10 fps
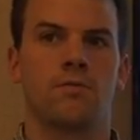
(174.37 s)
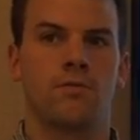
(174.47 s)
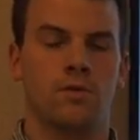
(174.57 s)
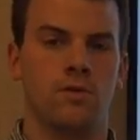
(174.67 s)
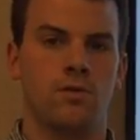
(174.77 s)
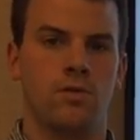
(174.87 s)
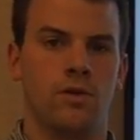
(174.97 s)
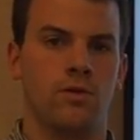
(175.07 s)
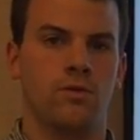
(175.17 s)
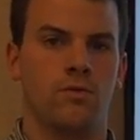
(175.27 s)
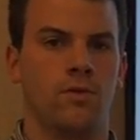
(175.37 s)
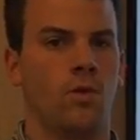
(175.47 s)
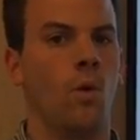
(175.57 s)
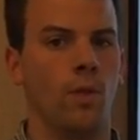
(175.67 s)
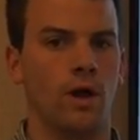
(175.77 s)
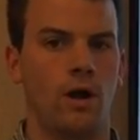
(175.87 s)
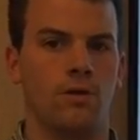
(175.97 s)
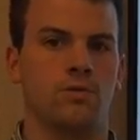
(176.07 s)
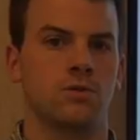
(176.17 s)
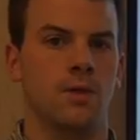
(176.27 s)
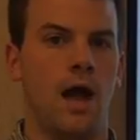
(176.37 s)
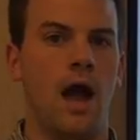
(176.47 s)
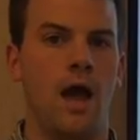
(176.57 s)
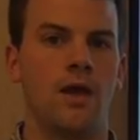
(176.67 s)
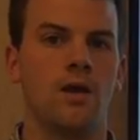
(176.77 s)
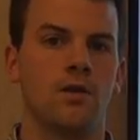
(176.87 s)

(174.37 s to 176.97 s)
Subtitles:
versus the surface holding cost, which would be high,